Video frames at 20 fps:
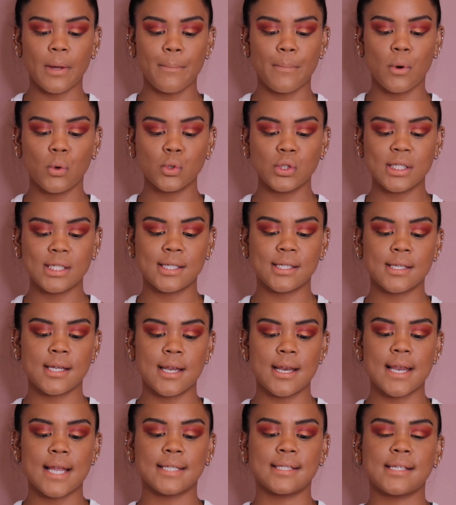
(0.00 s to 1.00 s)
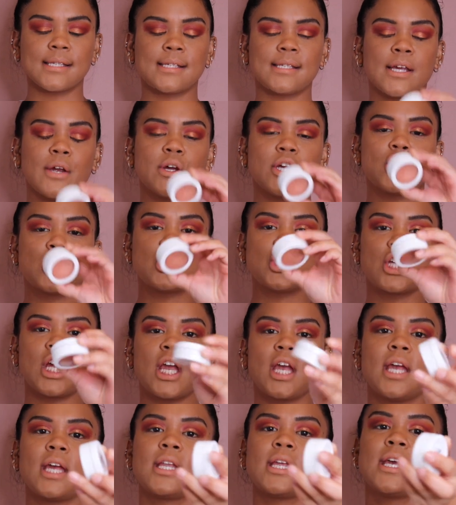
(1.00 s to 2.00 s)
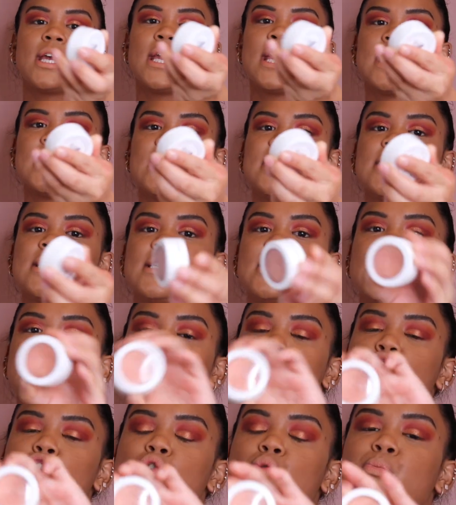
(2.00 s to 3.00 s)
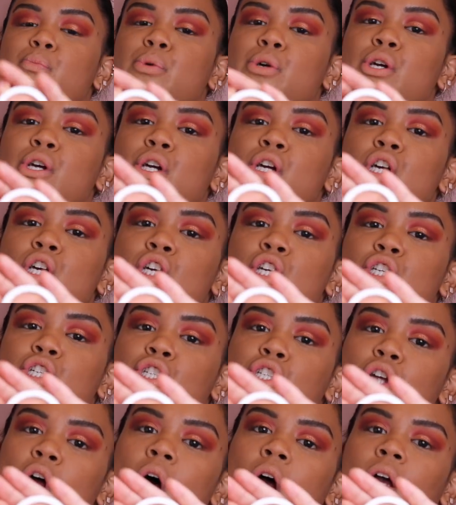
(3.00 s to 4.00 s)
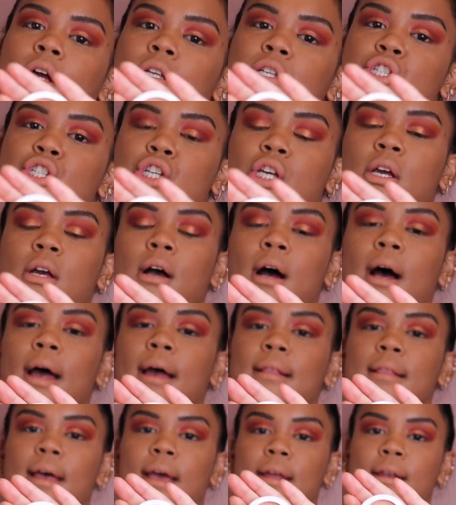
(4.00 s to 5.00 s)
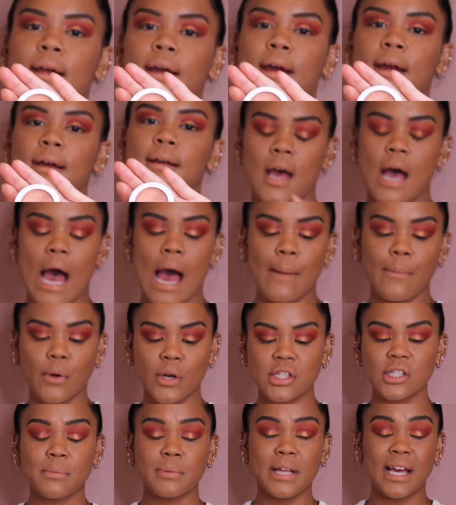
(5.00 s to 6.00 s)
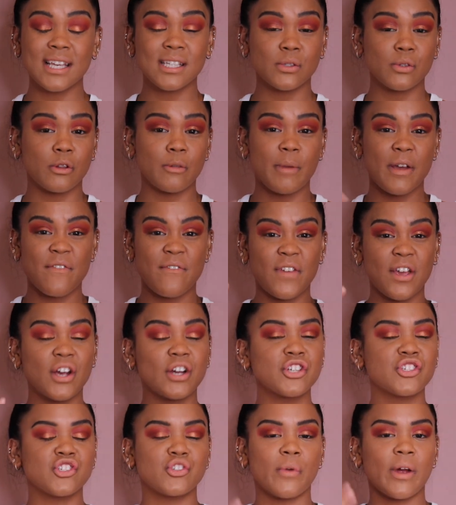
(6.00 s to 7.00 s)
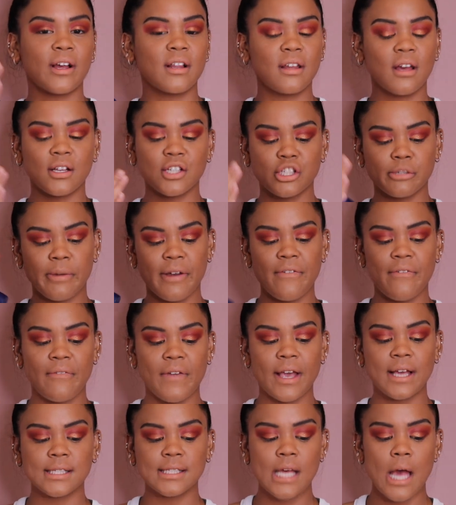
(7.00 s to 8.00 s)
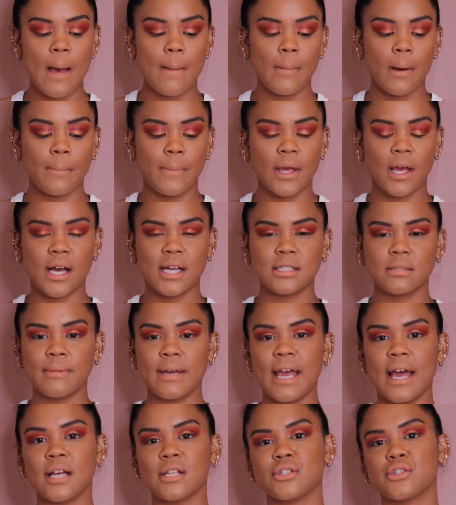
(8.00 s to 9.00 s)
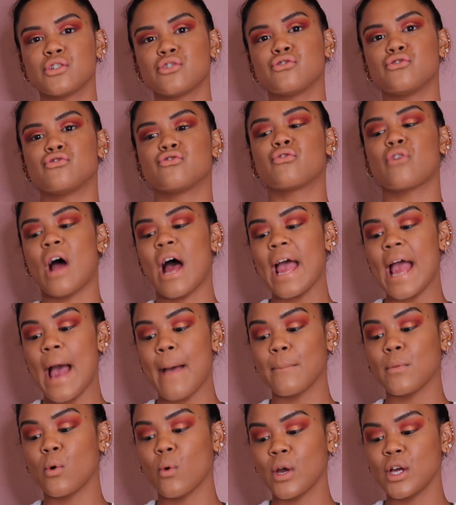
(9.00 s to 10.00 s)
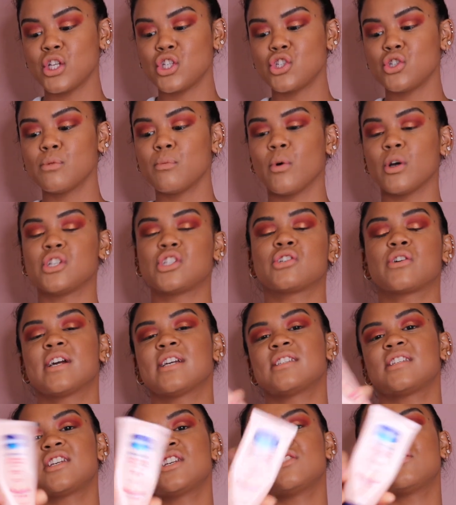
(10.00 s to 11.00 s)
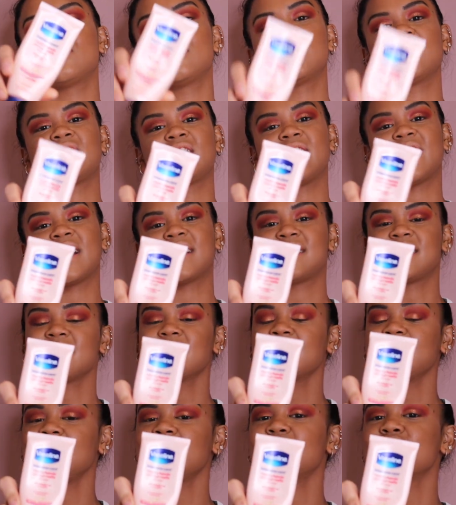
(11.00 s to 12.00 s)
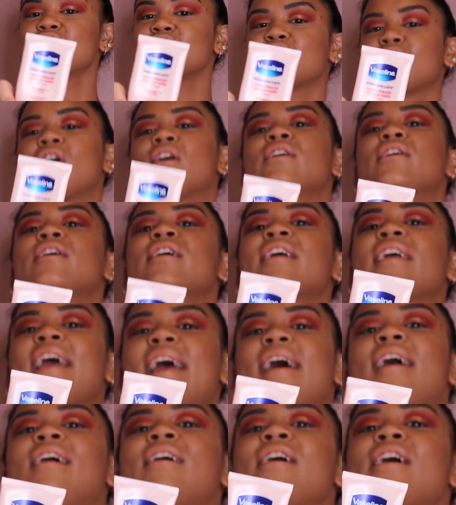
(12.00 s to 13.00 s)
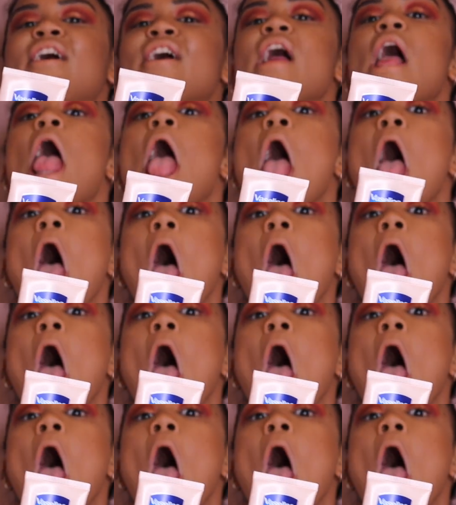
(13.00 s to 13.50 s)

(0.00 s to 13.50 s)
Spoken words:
Most Necessary shade. This is the Super Shock Cheek Highlighter. I'm going to apply this with my fingers directly onto my face, but because my hands are dry, I'm going to moisturize it using this Vaseline Stronger Care.